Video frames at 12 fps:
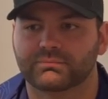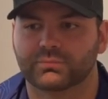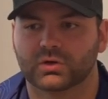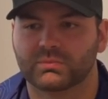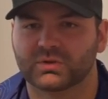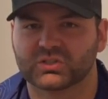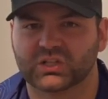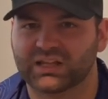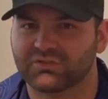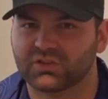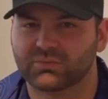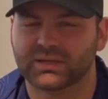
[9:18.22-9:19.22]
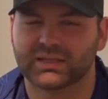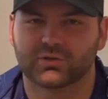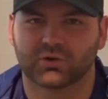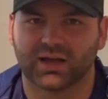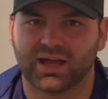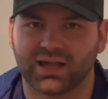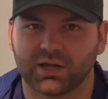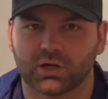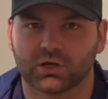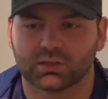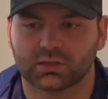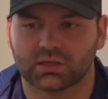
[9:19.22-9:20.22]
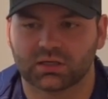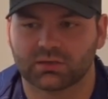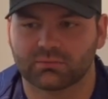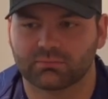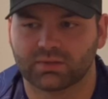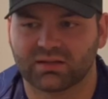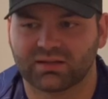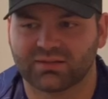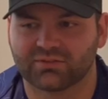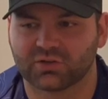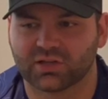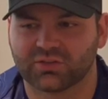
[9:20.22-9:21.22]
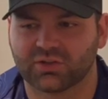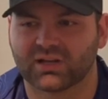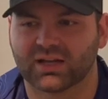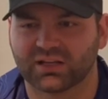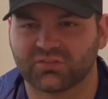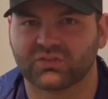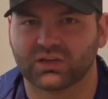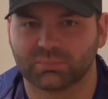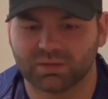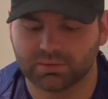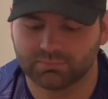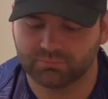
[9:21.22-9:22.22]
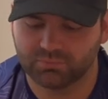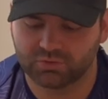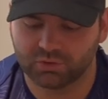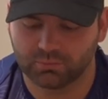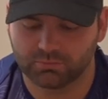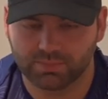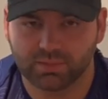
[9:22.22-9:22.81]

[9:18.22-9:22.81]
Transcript: pretty much 11 speeds or higher, unless they're kind of flippy. So